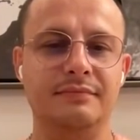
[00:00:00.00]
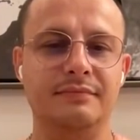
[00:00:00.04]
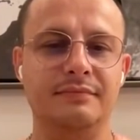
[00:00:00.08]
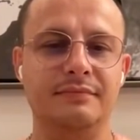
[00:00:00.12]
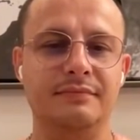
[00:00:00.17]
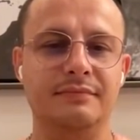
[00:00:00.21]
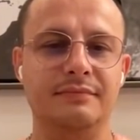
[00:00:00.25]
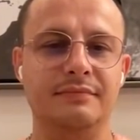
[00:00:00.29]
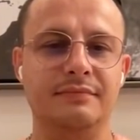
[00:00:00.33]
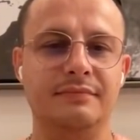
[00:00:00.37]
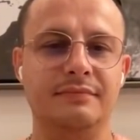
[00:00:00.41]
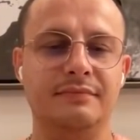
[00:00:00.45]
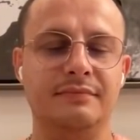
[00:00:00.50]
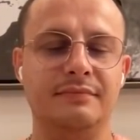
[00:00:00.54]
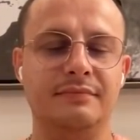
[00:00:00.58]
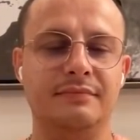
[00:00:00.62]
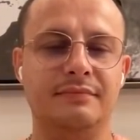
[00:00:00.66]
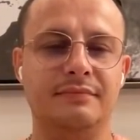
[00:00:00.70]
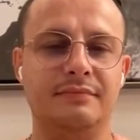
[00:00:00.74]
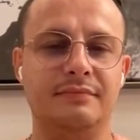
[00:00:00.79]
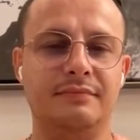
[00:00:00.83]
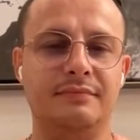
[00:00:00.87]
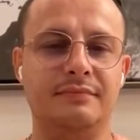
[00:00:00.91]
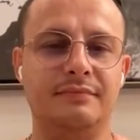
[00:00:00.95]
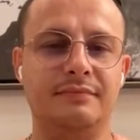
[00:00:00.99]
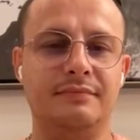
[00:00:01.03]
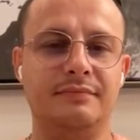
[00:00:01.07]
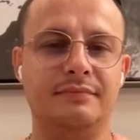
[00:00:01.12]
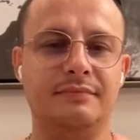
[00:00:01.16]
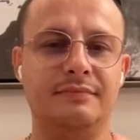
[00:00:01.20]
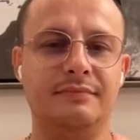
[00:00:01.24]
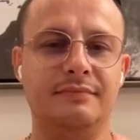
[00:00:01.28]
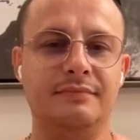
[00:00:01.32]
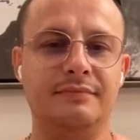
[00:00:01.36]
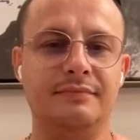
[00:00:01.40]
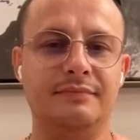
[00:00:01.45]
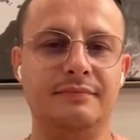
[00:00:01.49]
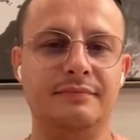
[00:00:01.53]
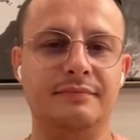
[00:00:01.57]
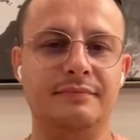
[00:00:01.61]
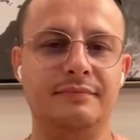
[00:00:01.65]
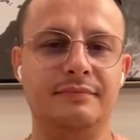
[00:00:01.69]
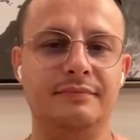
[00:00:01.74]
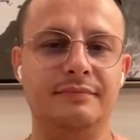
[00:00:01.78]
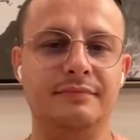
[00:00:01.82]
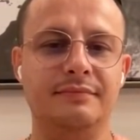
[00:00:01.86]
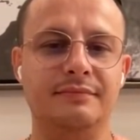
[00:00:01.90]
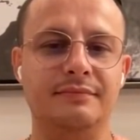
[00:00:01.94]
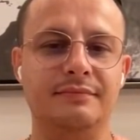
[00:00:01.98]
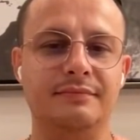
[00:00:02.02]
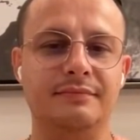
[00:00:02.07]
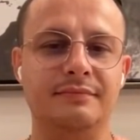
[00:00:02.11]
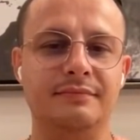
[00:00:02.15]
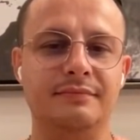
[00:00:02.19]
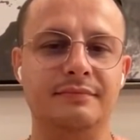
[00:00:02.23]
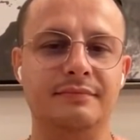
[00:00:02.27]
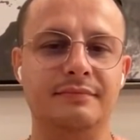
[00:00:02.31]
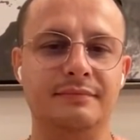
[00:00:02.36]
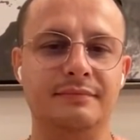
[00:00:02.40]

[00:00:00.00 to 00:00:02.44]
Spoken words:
This person isn't speaking.